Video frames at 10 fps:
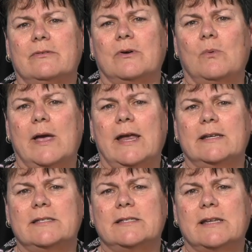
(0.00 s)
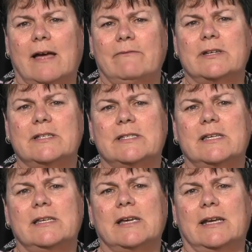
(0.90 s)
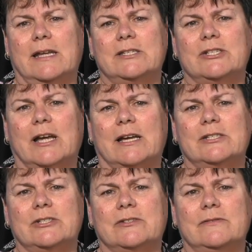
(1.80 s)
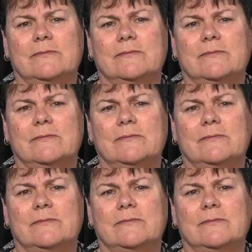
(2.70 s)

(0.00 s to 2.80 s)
awareness, advocacy and education.